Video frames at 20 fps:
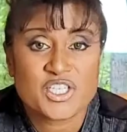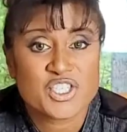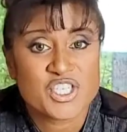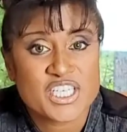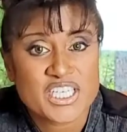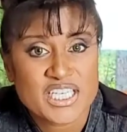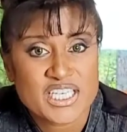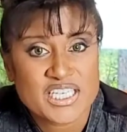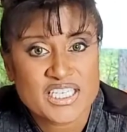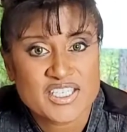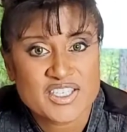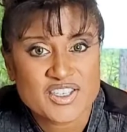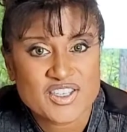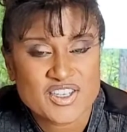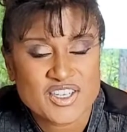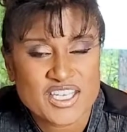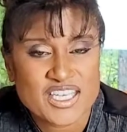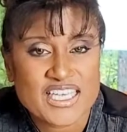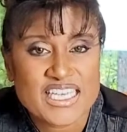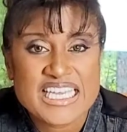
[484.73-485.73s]
your chicken is
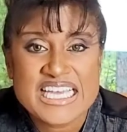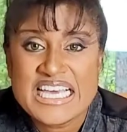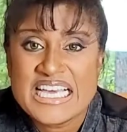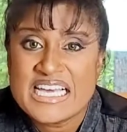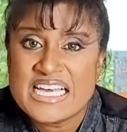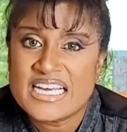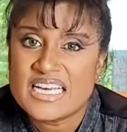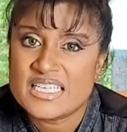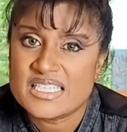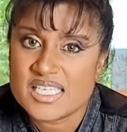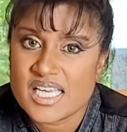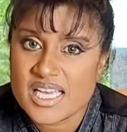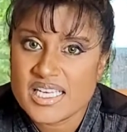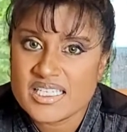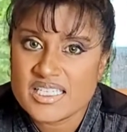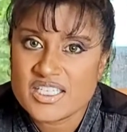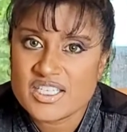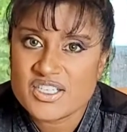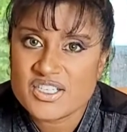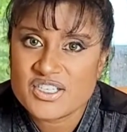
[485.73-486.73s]
cooking,
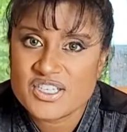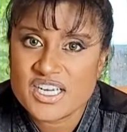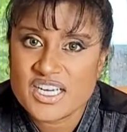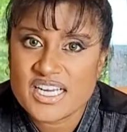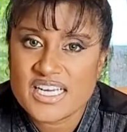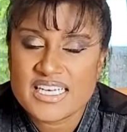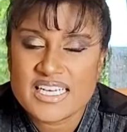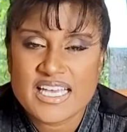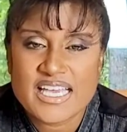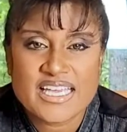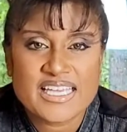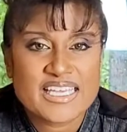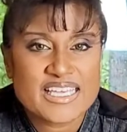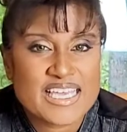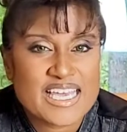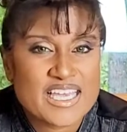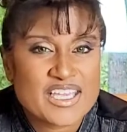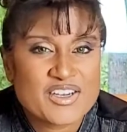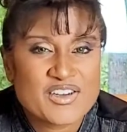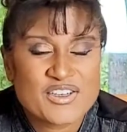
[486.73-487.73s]
attend to your naan and
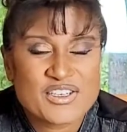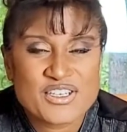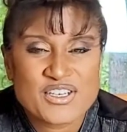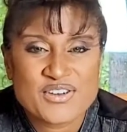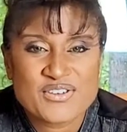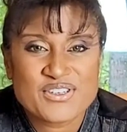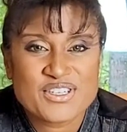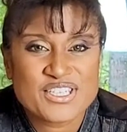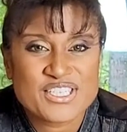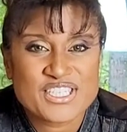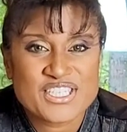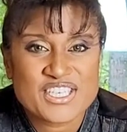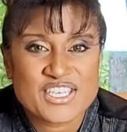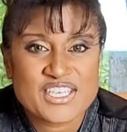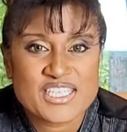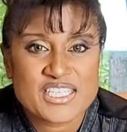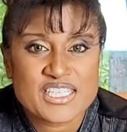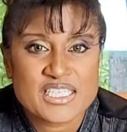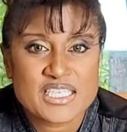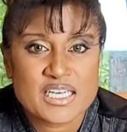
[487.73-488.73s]
get your yogurt
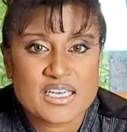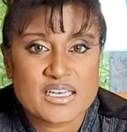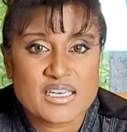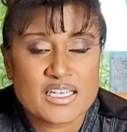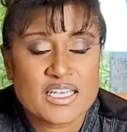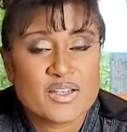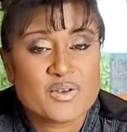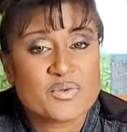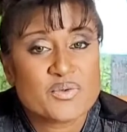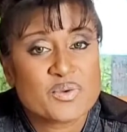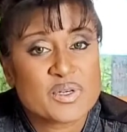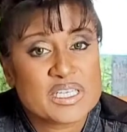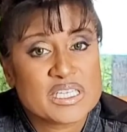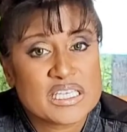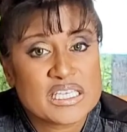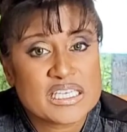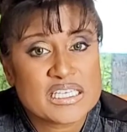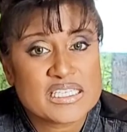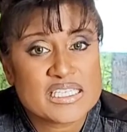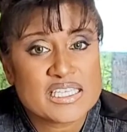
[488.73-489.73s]
sauce done. It
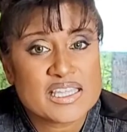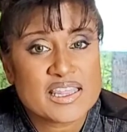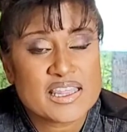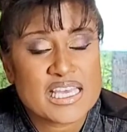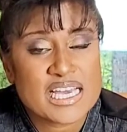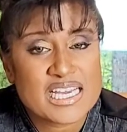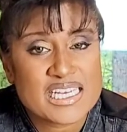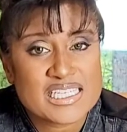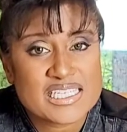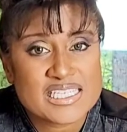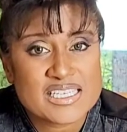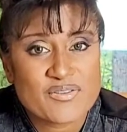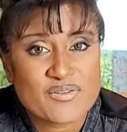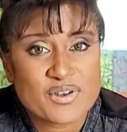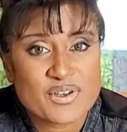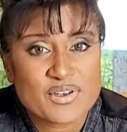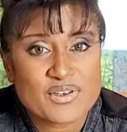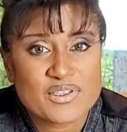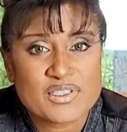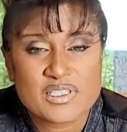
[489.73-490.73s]
really isn't that
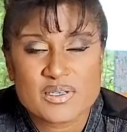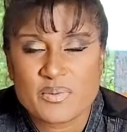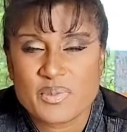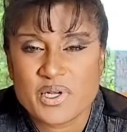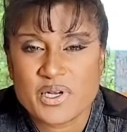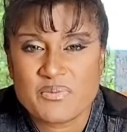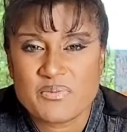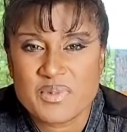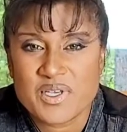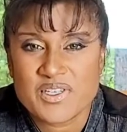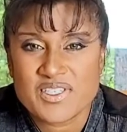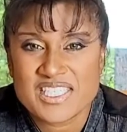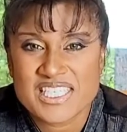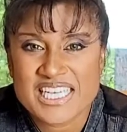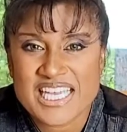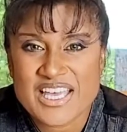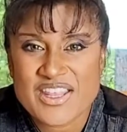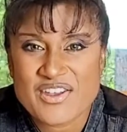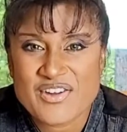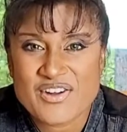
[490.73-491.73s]
difficult to put a meal
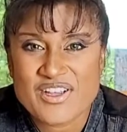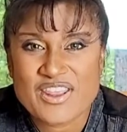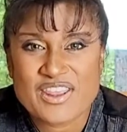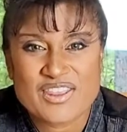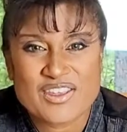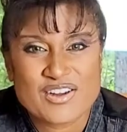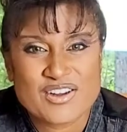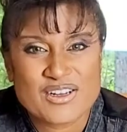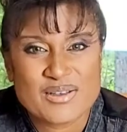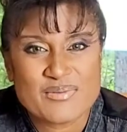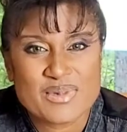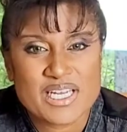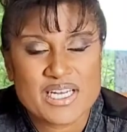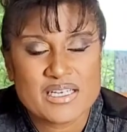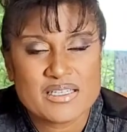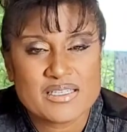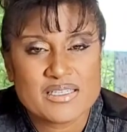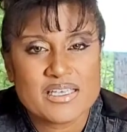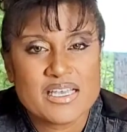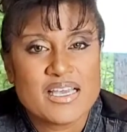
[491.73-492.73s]
together in 30
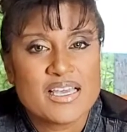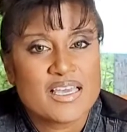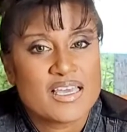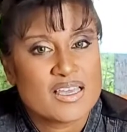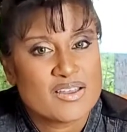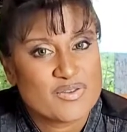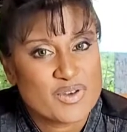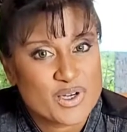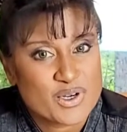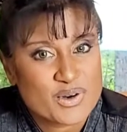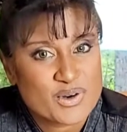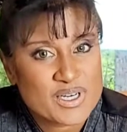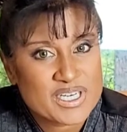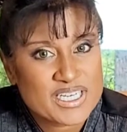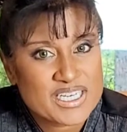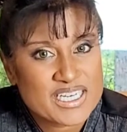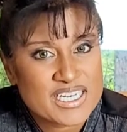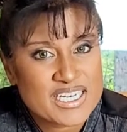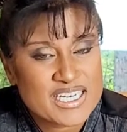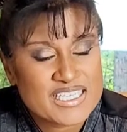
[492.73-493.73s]
minutes if you're
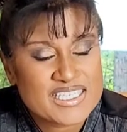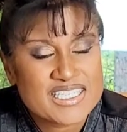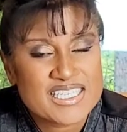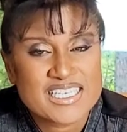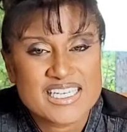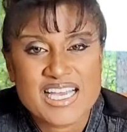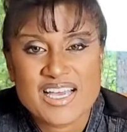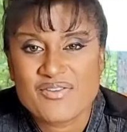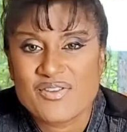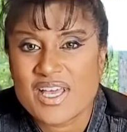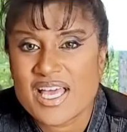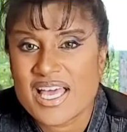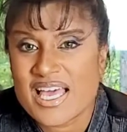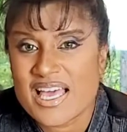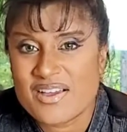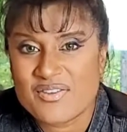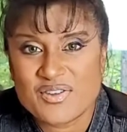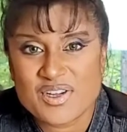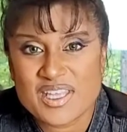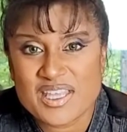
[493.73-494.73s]
organized and have
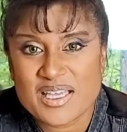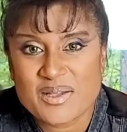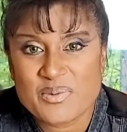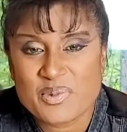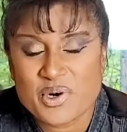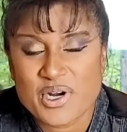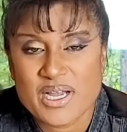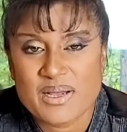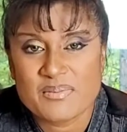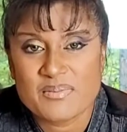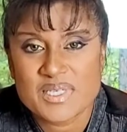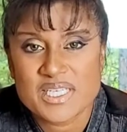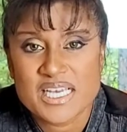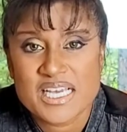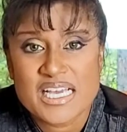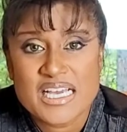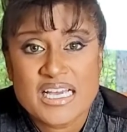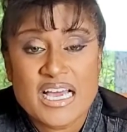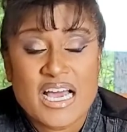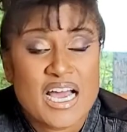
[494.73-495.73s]
everything prepped.
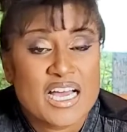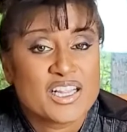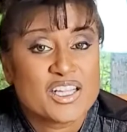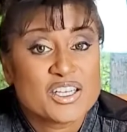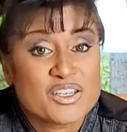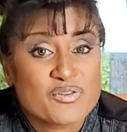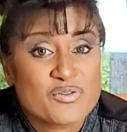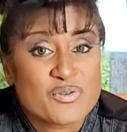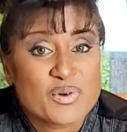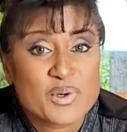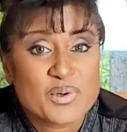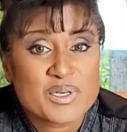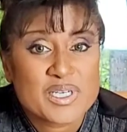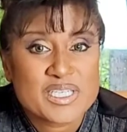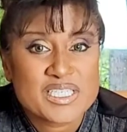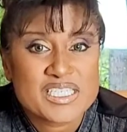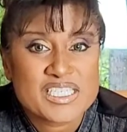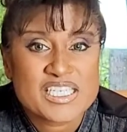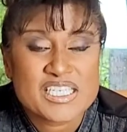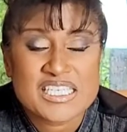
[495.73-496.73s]
I look
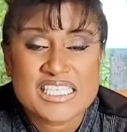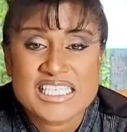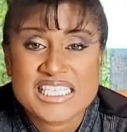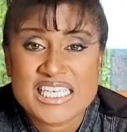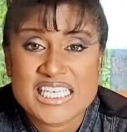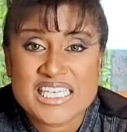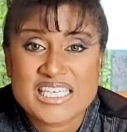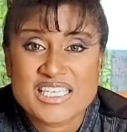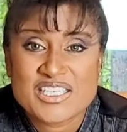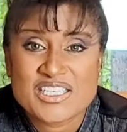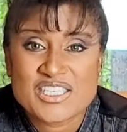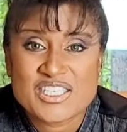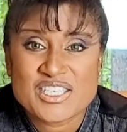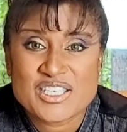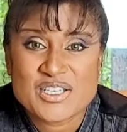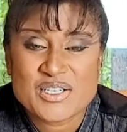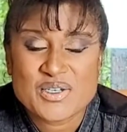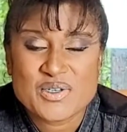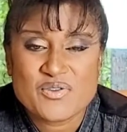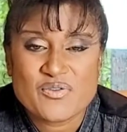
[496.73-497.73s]
forward to seeing you
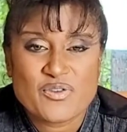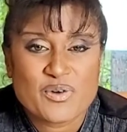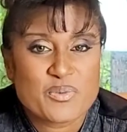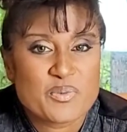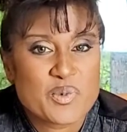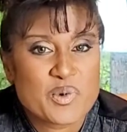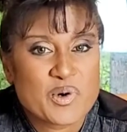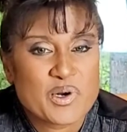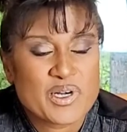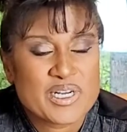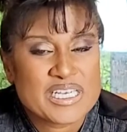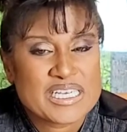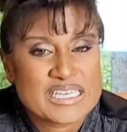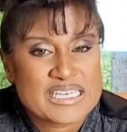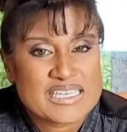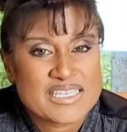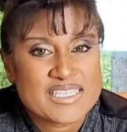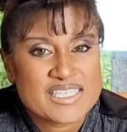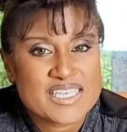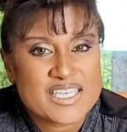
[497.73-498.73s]
soon for more
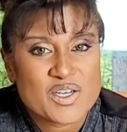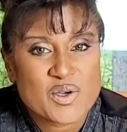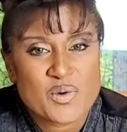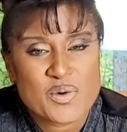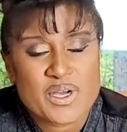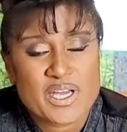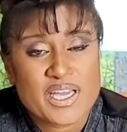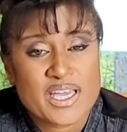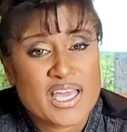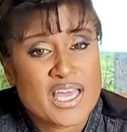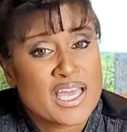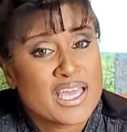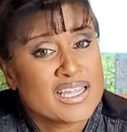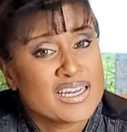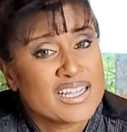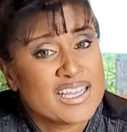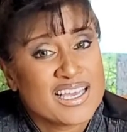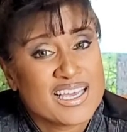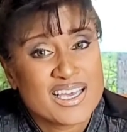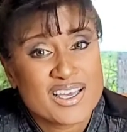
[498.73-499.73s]
easy, quick, and
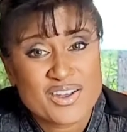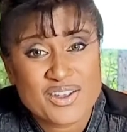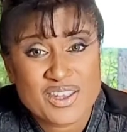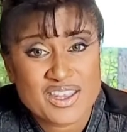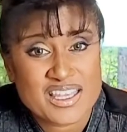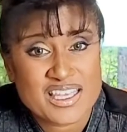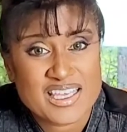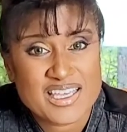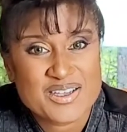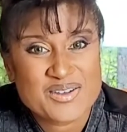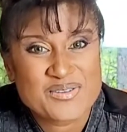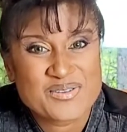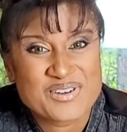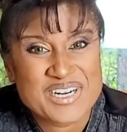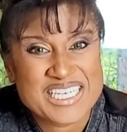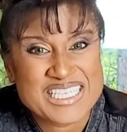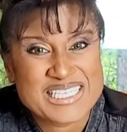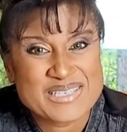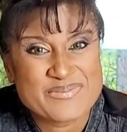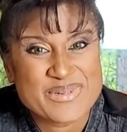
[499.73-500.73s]
healthy
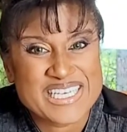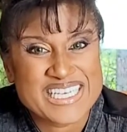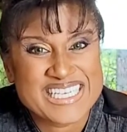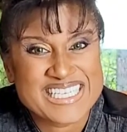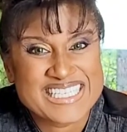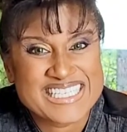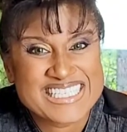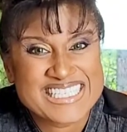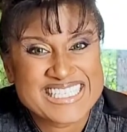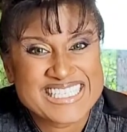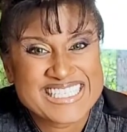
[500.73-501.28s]
recipes.